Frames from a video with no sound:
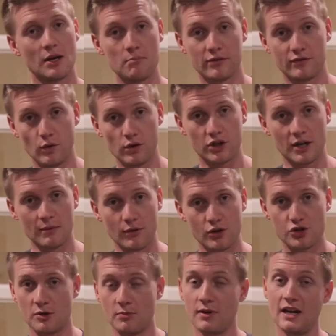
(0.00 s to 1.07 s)
Before a
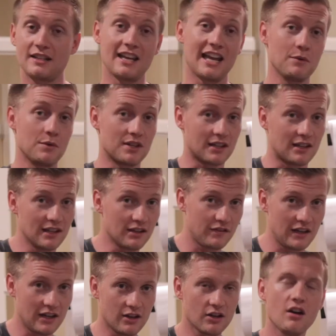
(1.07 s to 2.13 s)
commercial break, they end with a
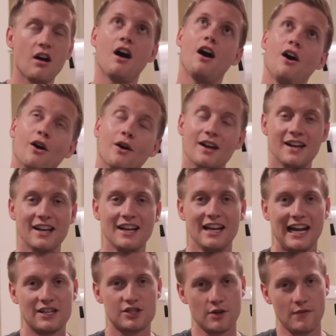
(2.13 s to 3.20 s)
cliffhanger. Oh,
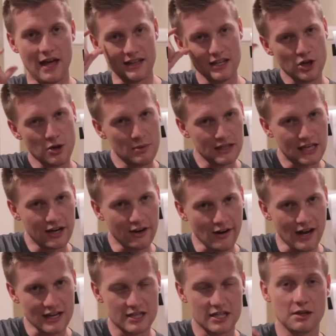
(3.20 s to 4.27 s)
and so that little bit of
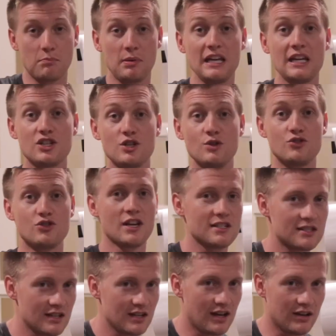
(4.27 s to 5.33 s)
curiosity piques you
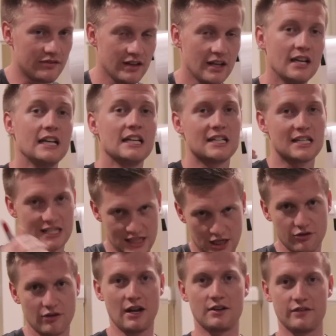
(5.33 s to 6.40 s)
just enough to stick
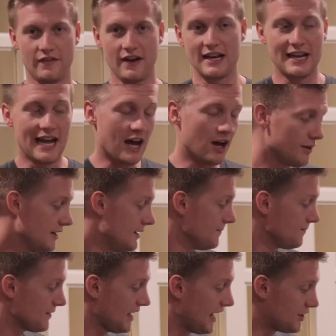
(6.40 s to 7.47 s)
around and find out.
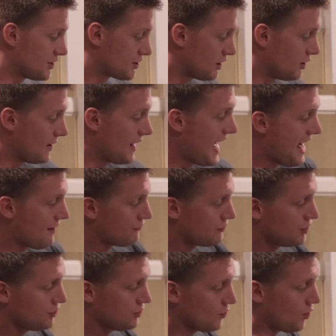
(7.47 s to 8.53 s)
And so after
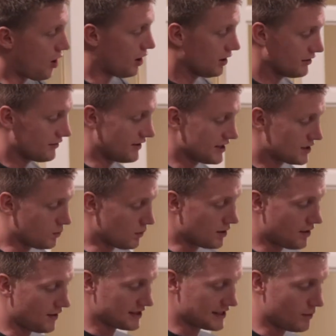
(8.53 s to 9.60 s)
you do all of this, one of
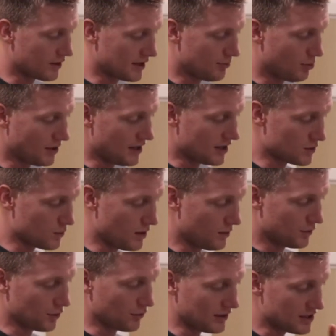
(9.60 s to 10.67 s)
the things I wanted to point out as well
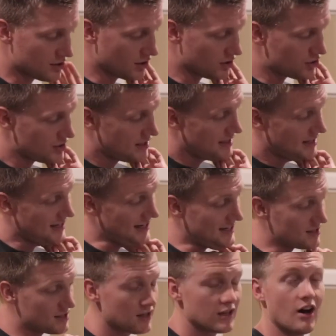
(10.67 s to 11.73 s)
with your research
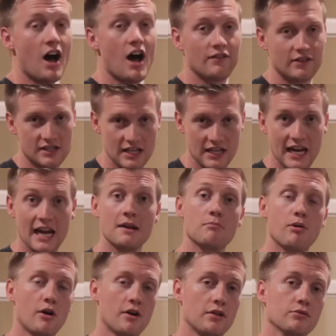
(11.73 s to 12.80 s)
is obviously in
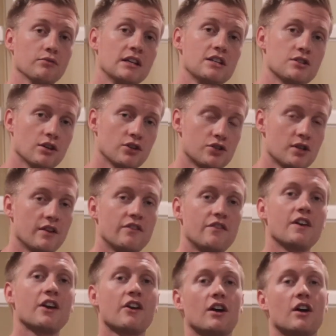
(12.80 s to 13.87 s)
part of the research,
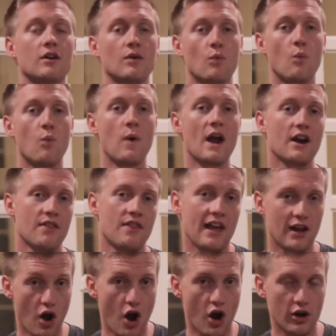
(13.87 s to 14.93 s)
figure out where
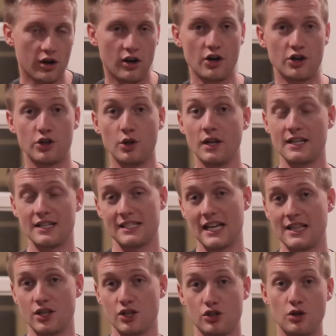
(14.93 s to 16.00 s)
they are. Are you going to
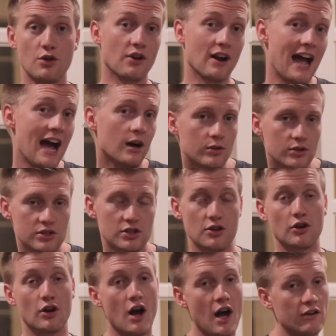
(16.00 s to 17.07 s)
send this to their house, to
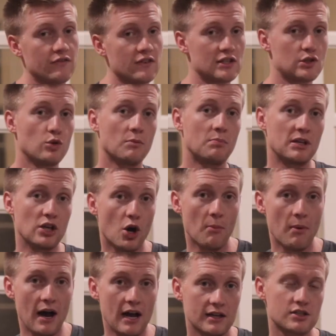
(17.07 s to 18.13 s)
their office, to a P.O.
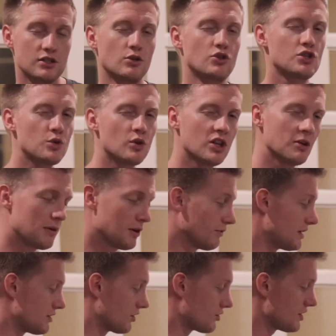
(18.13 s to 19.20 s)
box? So just do a little bit of
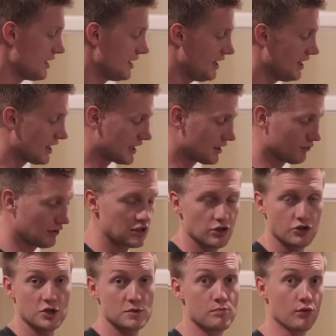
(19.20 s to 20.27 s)
research. Again,
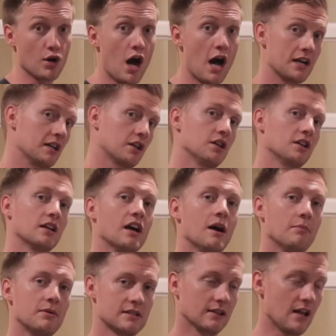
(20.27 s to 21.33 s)
research is broad and it could
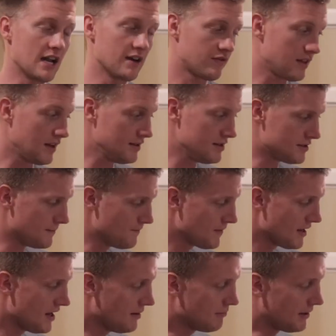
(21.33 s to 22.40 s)
encompass a lot of things,
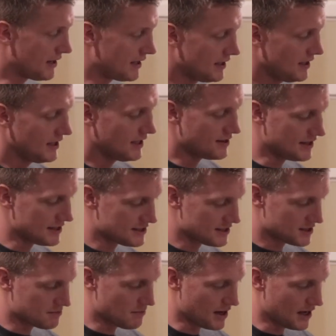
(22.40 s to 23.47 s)
but this
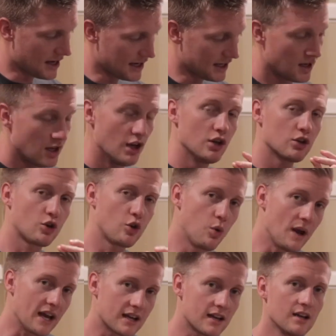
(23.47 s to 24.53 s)
is my
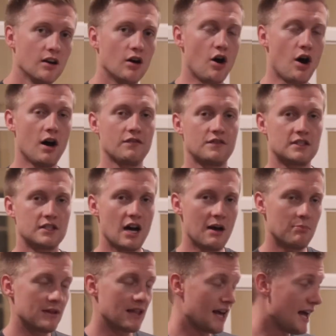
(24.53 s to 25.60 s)
quick off the
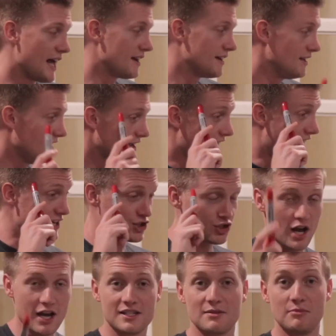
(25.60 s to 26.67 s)
top of the head. I
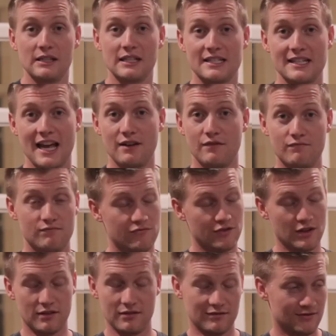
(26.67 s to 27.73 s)
saw somebody said
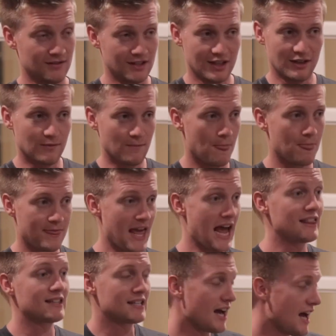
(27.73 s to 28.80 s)
for the
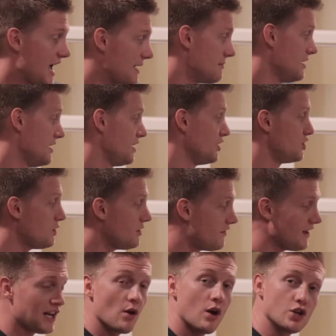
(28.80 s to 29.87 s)
10th time, do a
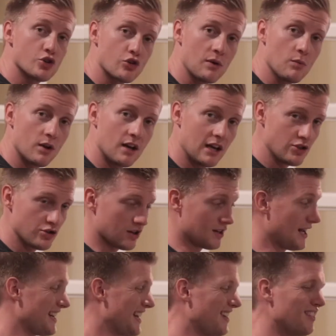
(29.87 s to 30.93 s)
video on Dream 100,
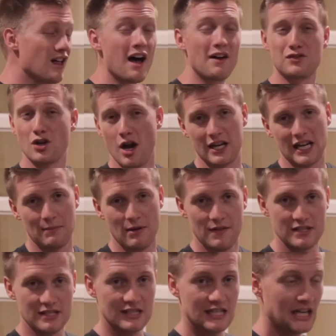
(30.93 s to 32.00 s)
and I love talking about
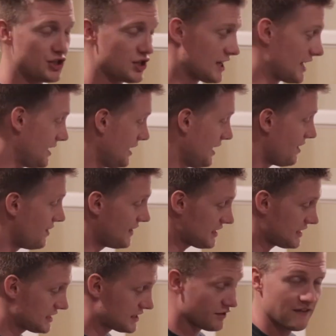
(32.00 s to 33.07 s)
this and teaching it.
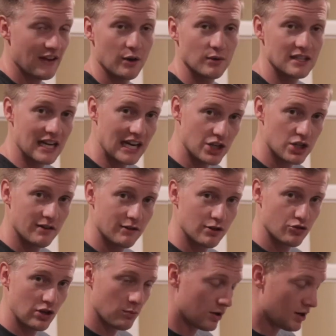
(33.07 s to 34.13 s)
This is the foundation of the
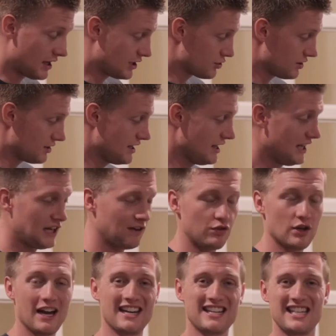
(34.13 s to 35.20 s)
Dream 100. If
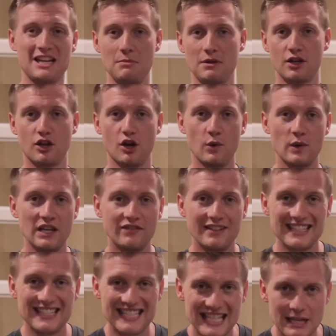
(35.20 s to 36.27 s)
you guys need me to go
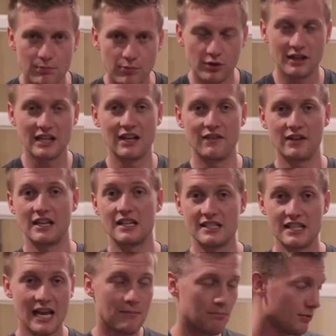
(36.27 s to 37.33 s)
even deeper in giving
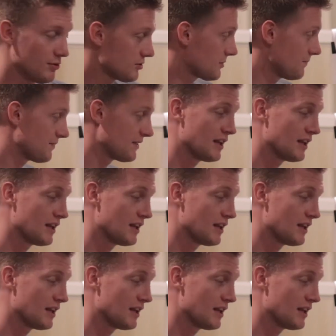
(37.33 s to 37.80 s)
examples,